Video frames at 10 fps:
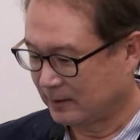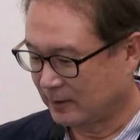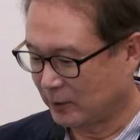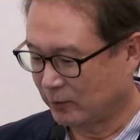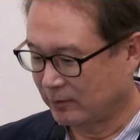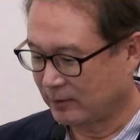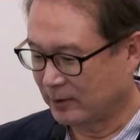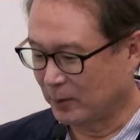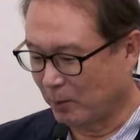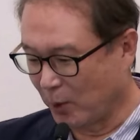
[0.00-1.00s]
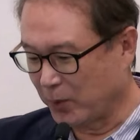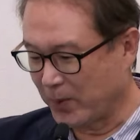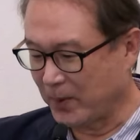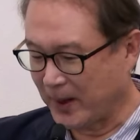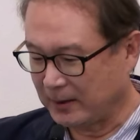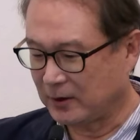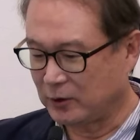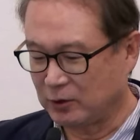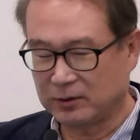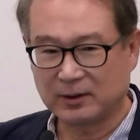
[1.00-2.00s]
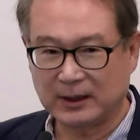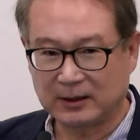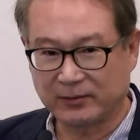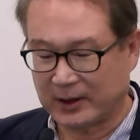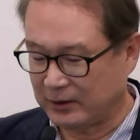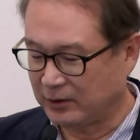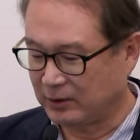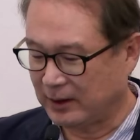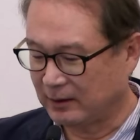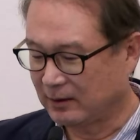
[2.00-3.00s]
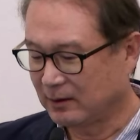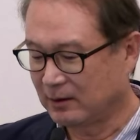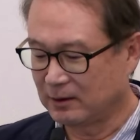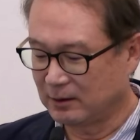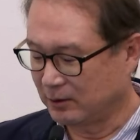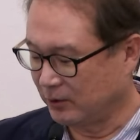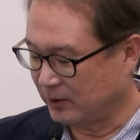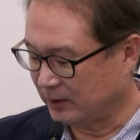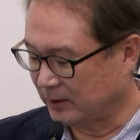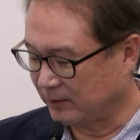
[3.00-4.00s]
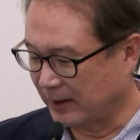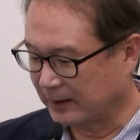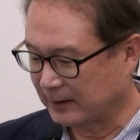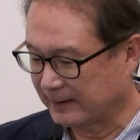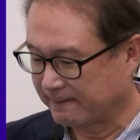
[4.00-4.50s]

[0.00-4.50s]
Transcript: So most people basically use either fine-tuning or using the RAG.